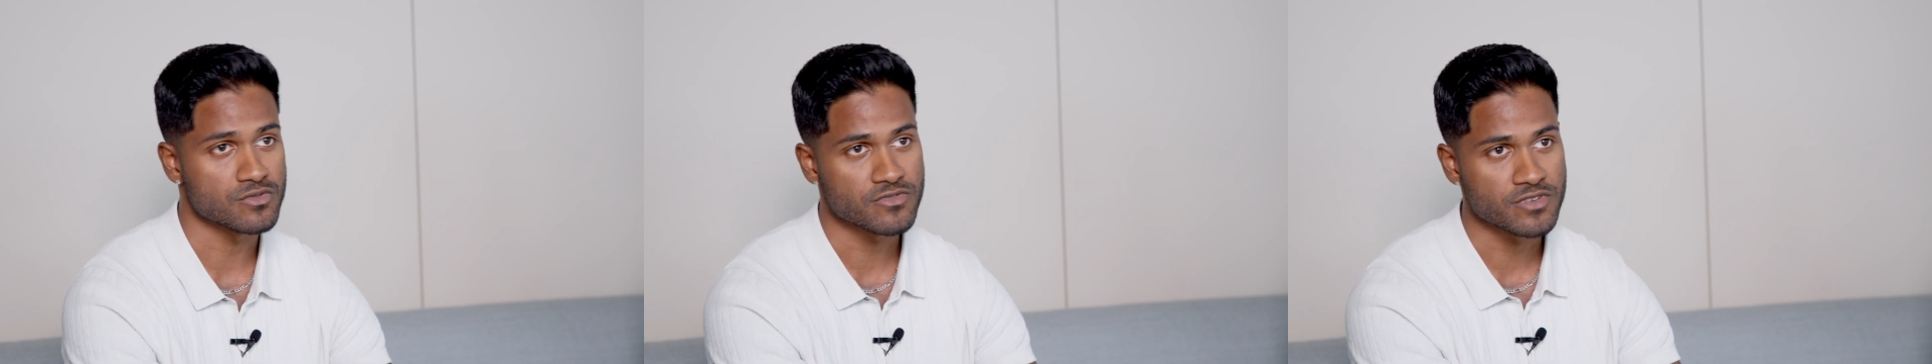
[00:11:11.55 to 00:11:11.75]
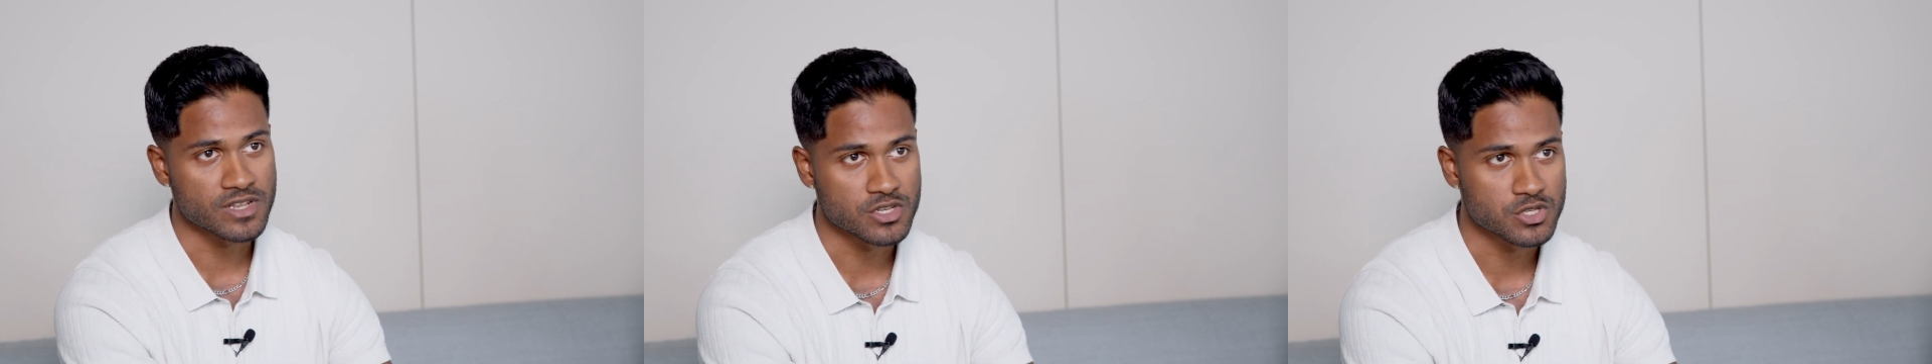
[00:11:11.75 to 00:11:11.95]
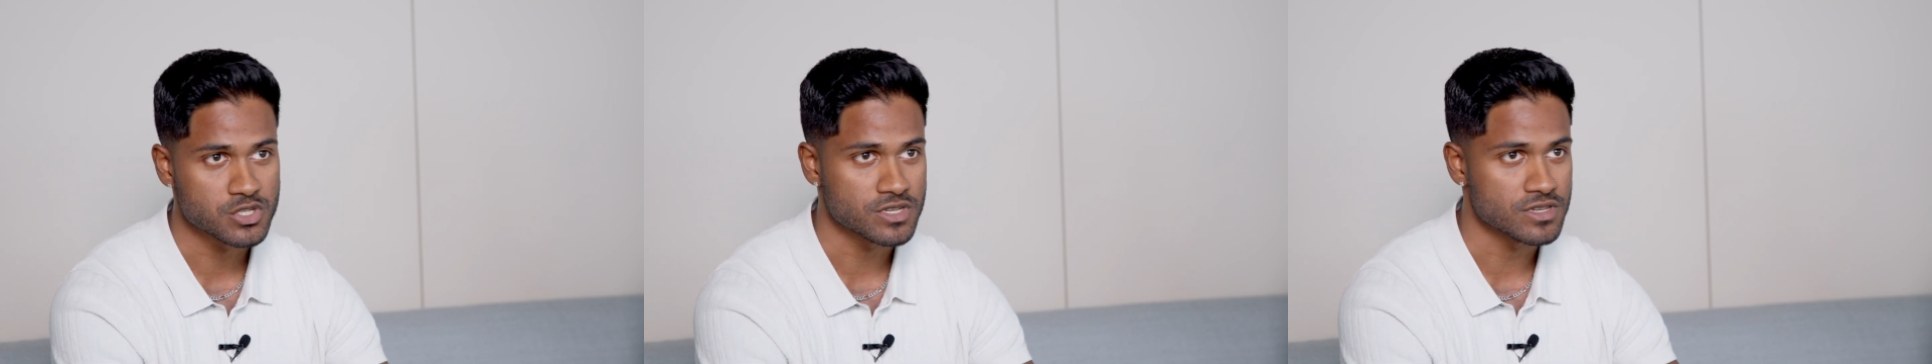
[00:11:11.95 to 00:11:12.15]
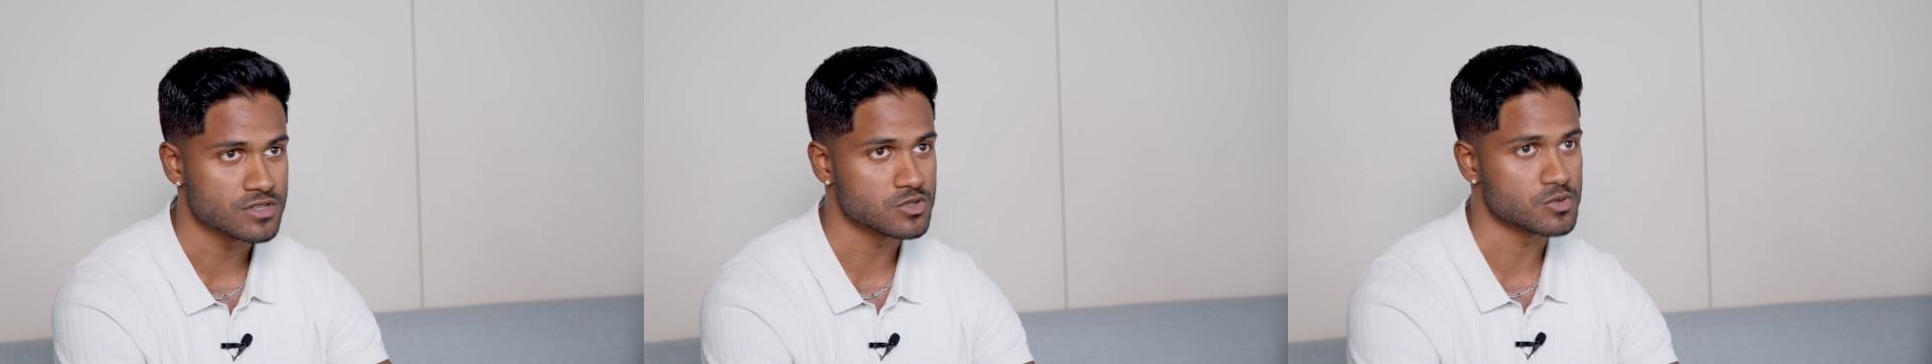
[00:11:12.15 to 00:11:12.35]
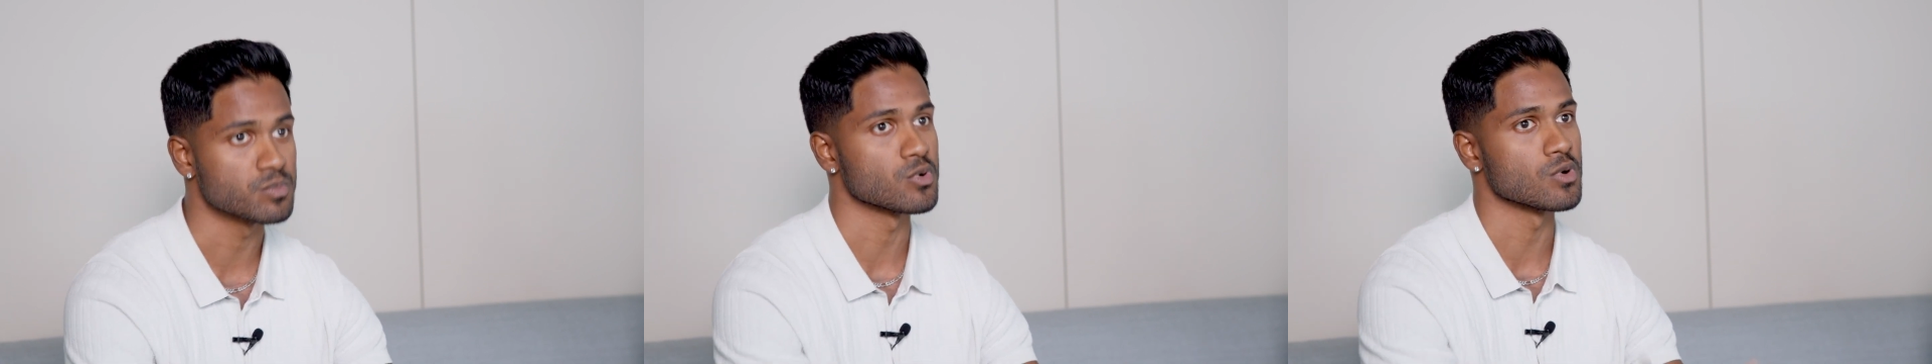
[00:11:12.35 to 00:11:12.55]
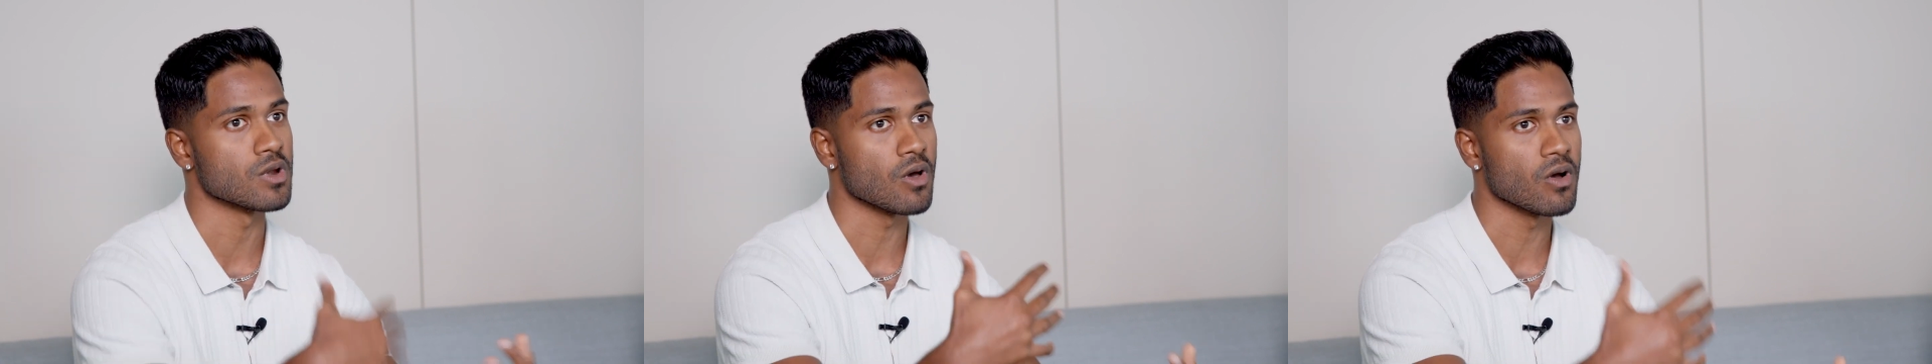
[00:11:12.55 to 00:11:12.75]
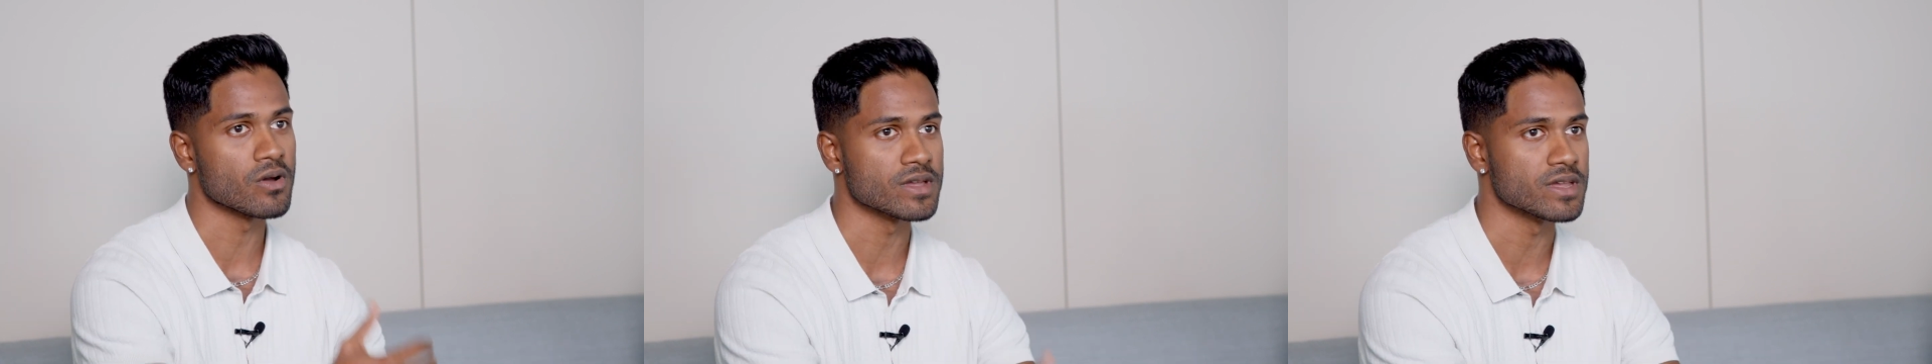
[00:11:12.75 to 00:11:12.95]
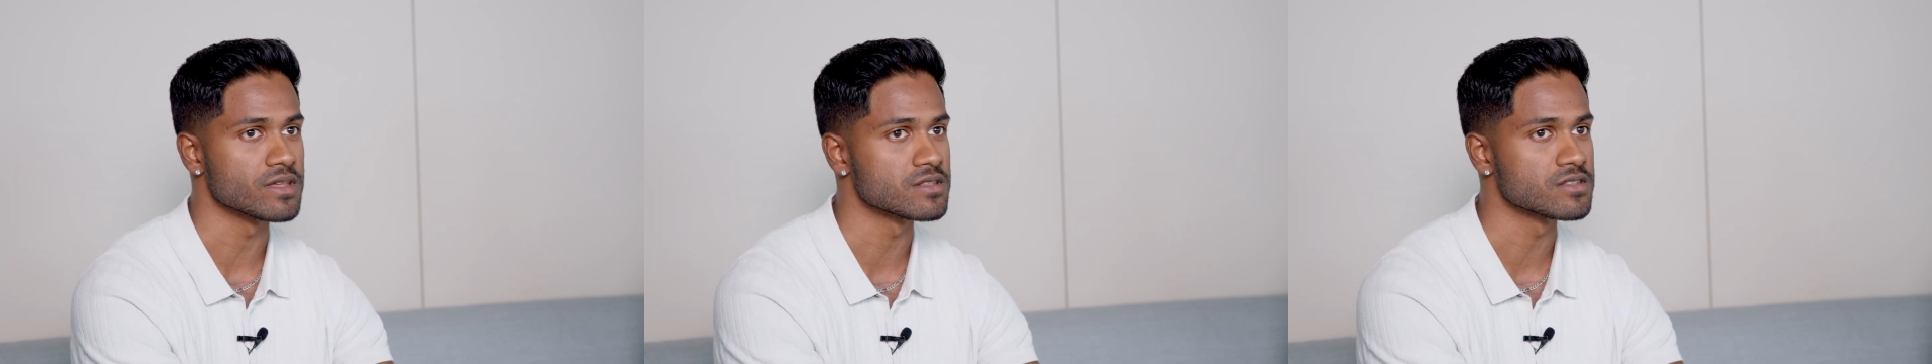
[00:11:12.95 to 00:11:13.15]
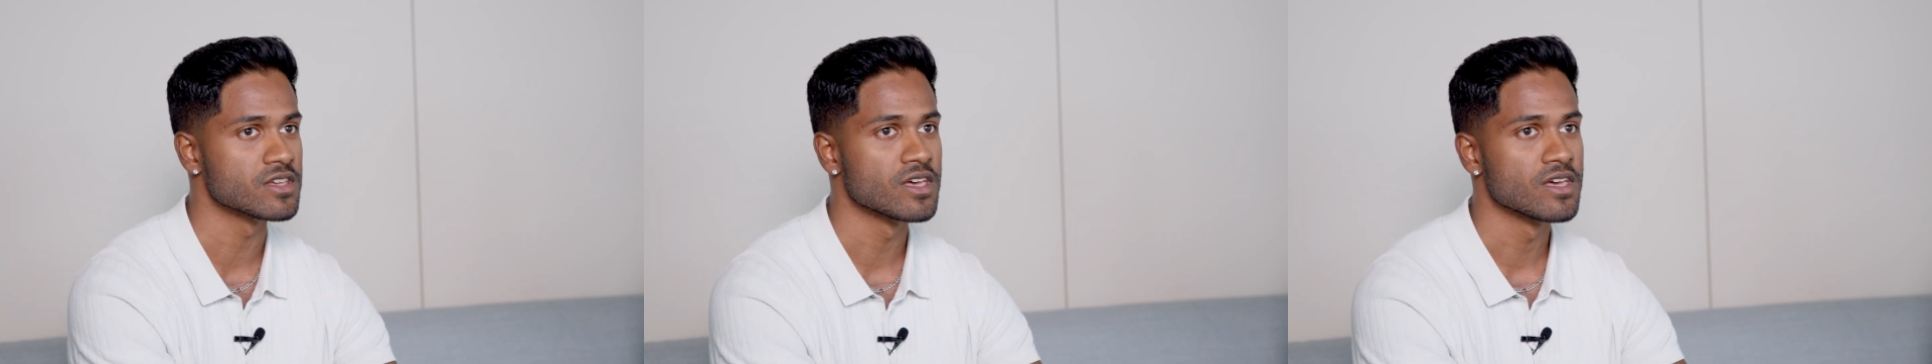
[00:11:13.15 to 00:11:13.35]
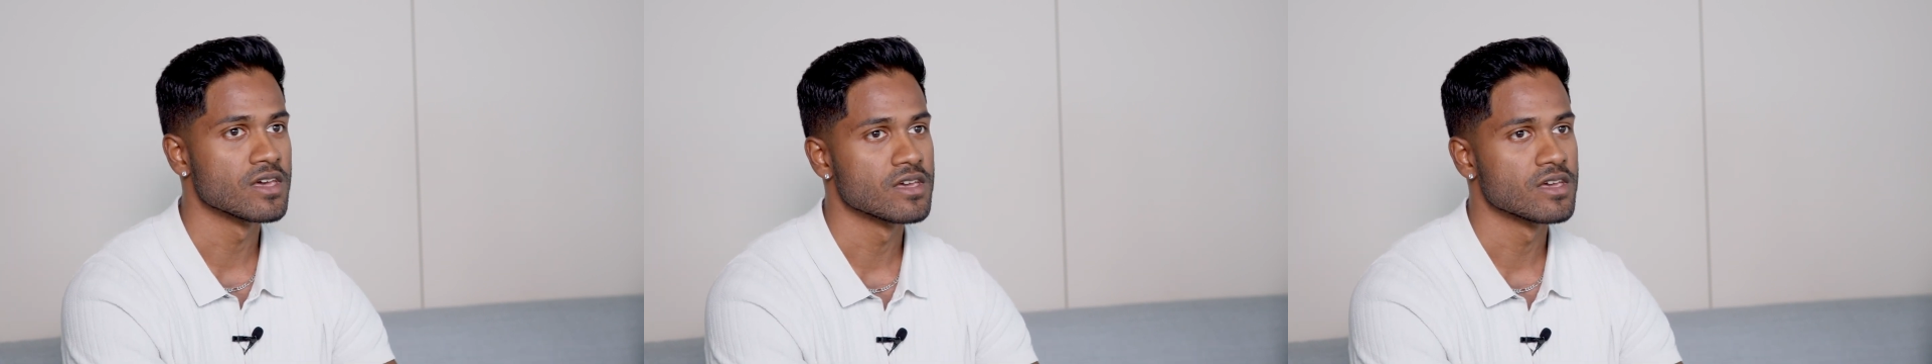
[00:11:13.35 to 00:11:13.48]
to finish it, to prolong it,